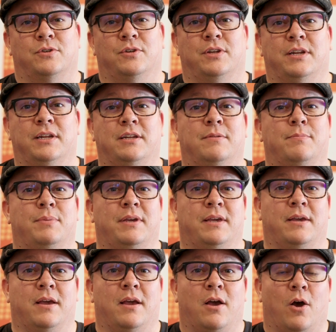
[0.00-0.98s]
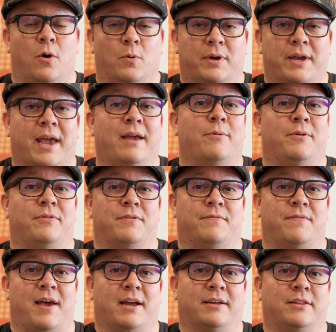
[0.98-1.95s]
So you need to be okay with
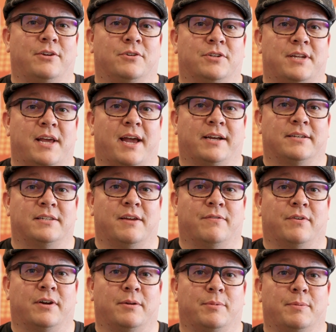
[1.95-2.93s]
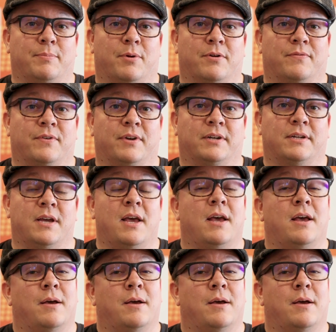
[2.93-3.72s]
the fact that your stack is never going to be perfect.